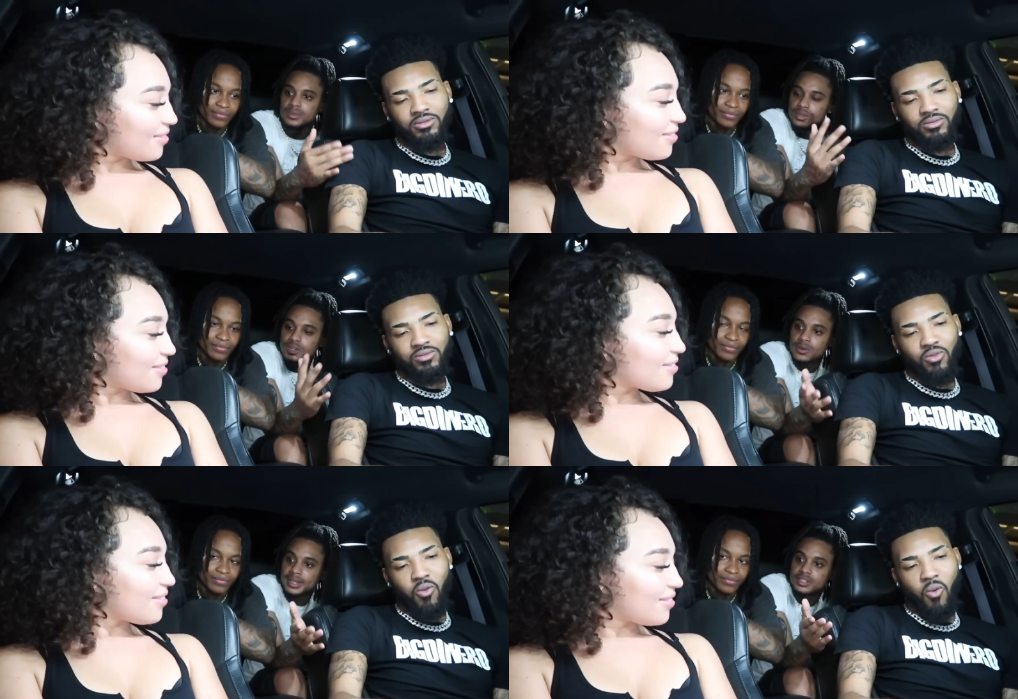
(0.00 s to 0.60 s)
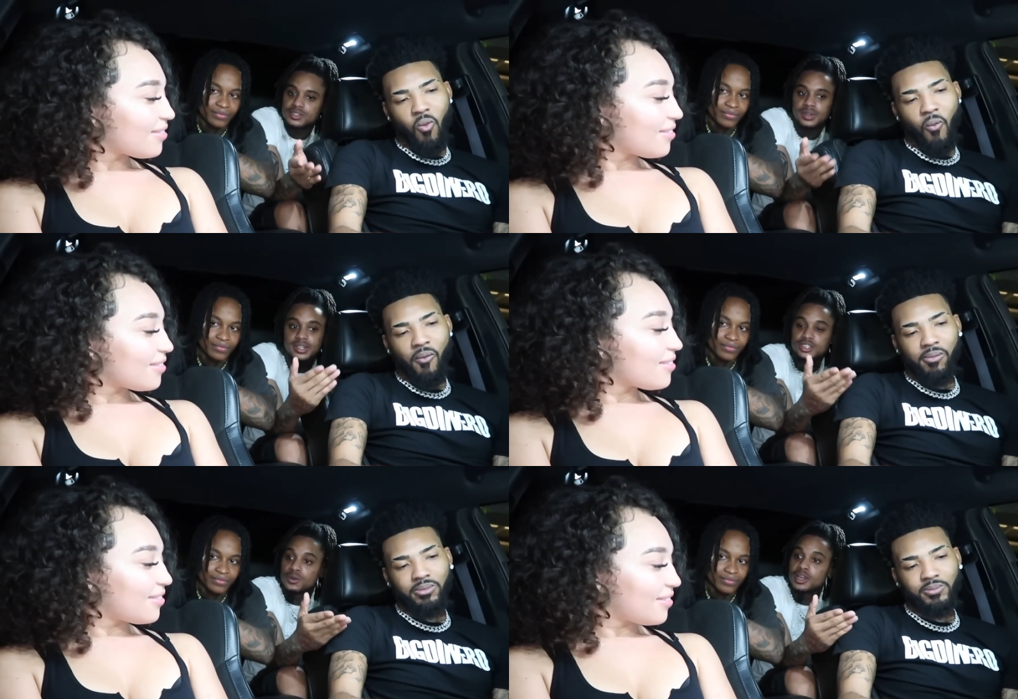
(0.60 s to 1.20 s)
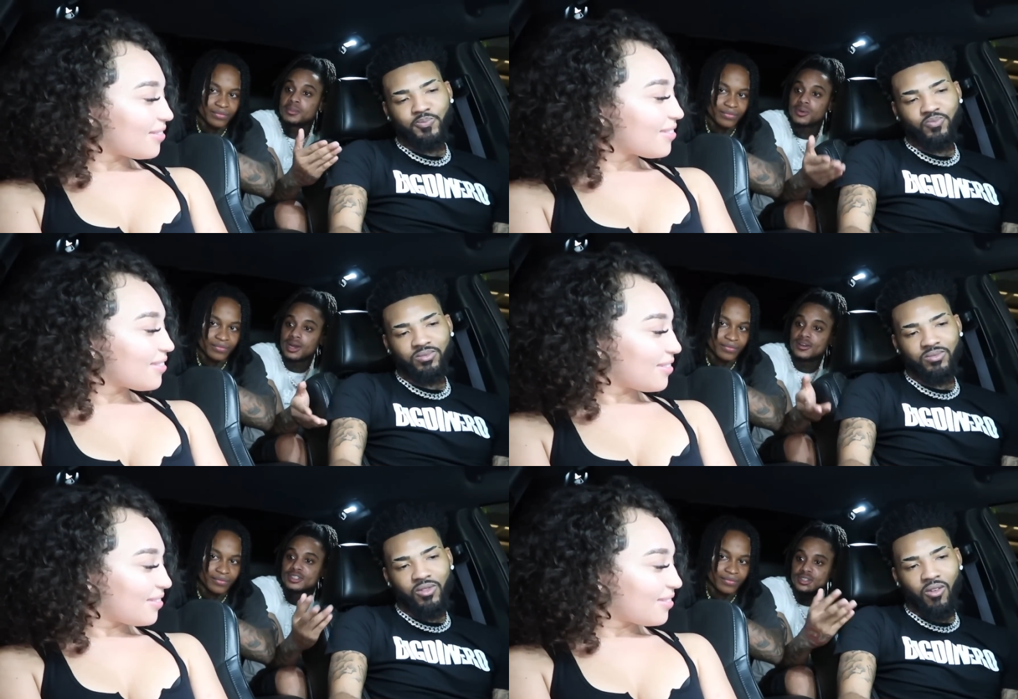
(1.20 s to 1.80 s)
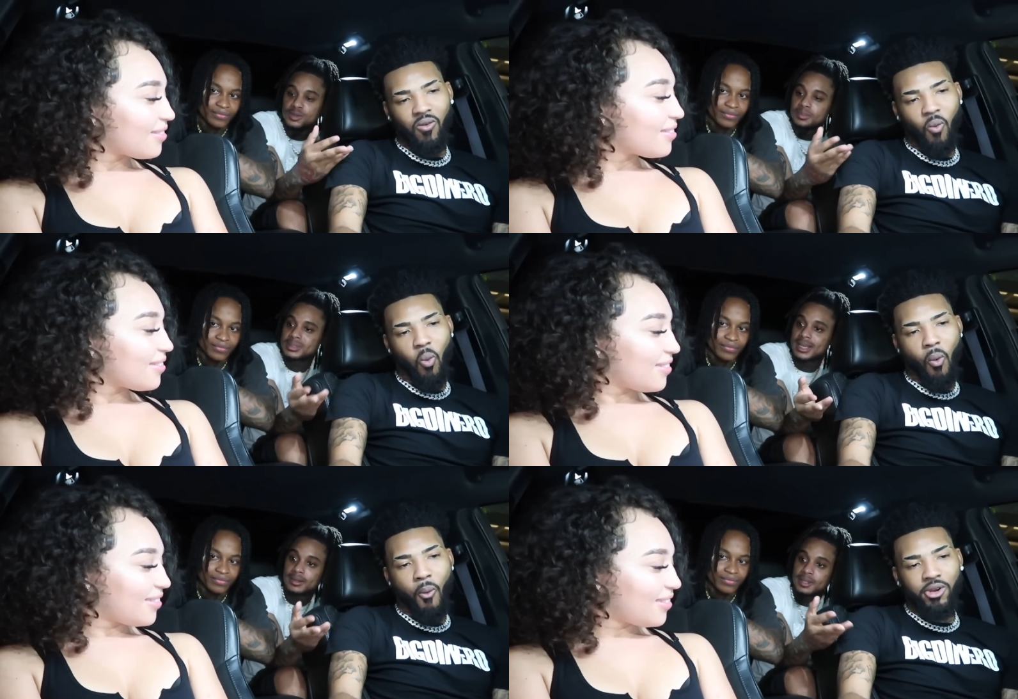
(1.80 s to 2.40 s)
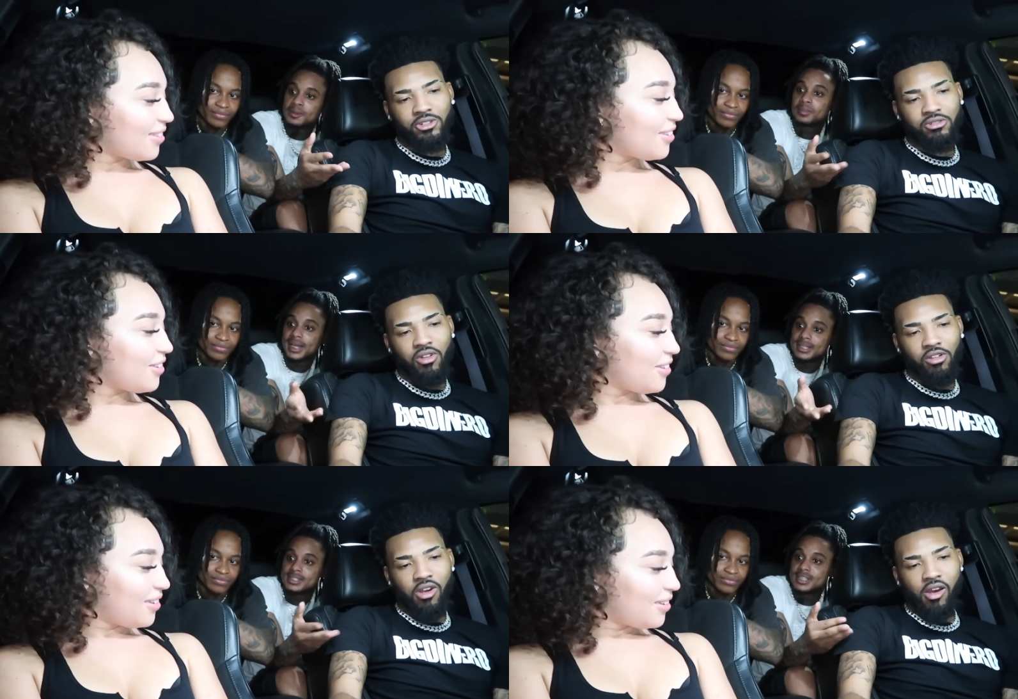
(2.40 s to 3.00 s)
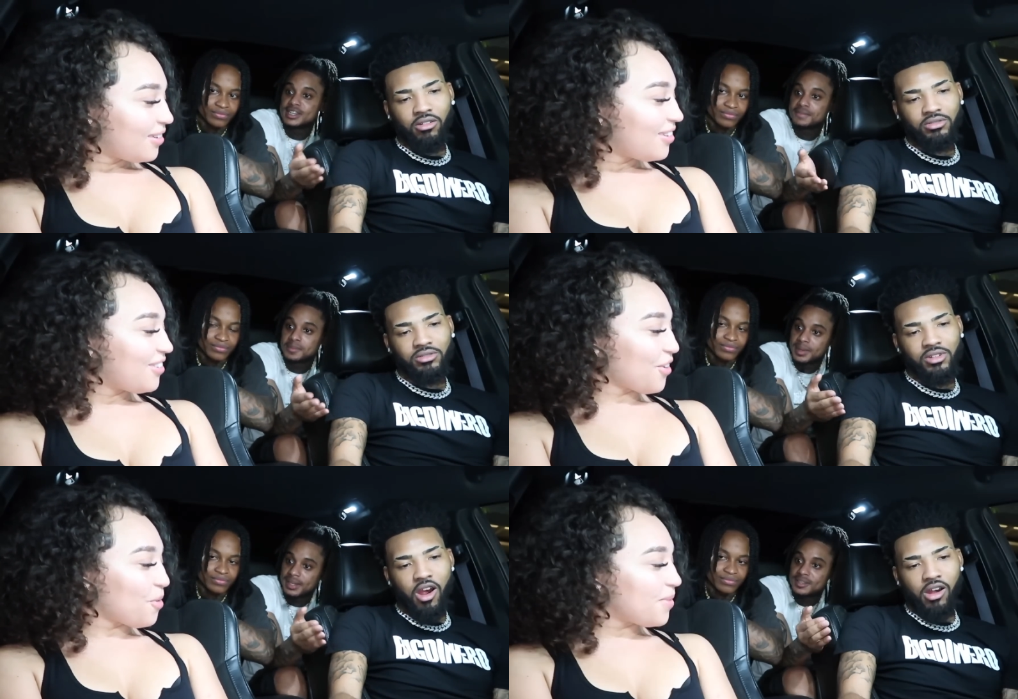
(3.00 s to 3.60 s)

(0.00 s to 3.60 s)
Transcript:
Speaker 1: you a waitress, you can show him around, show him, take him to places he never show been.